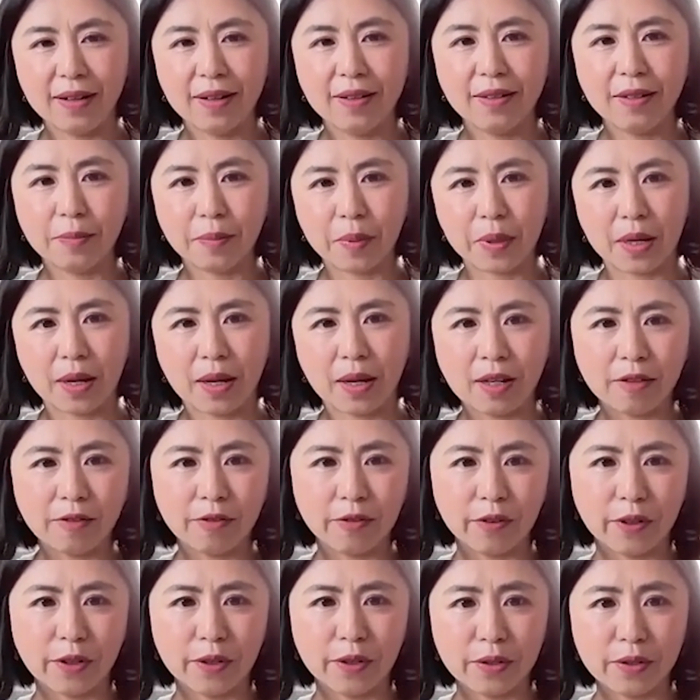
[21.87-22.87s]
the
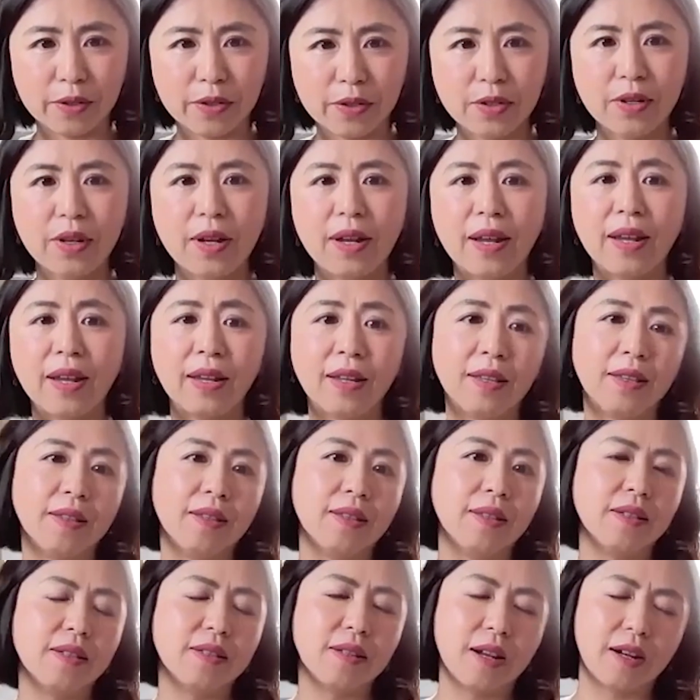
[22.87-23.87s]
behaviors and
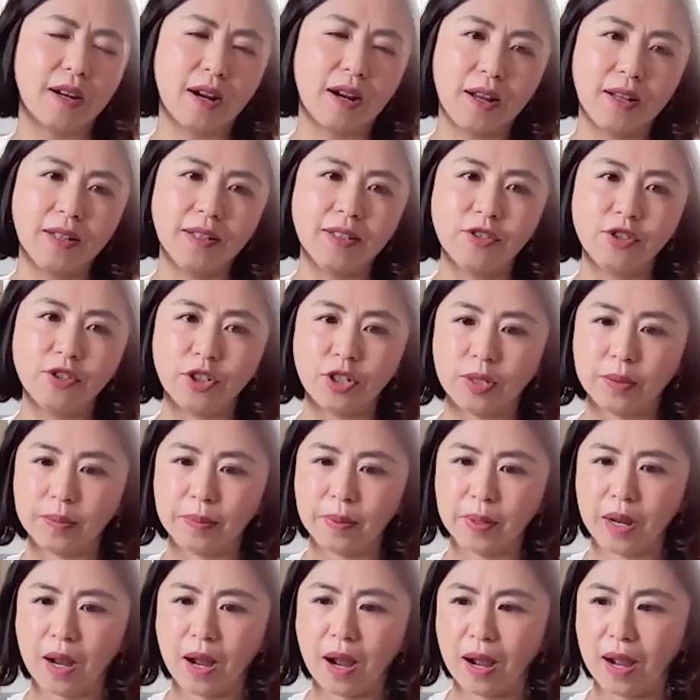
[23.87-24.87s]
the psychology
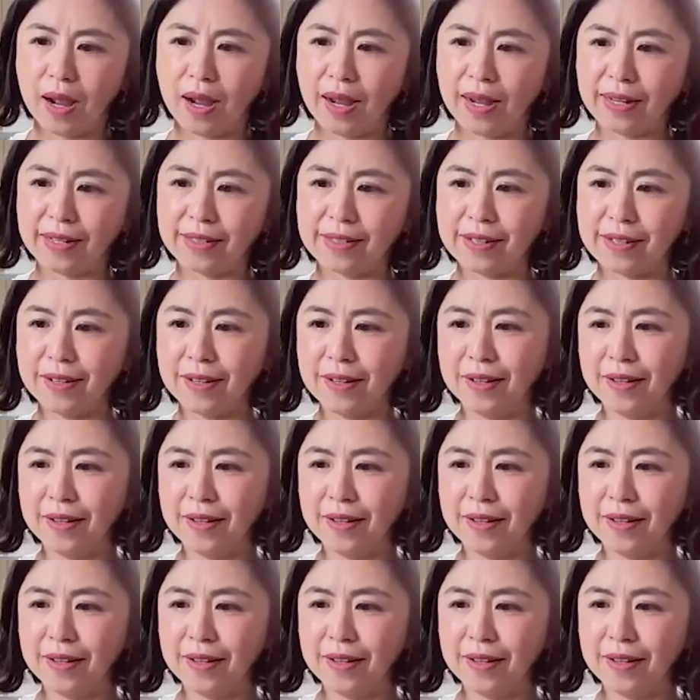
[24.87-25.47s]
behind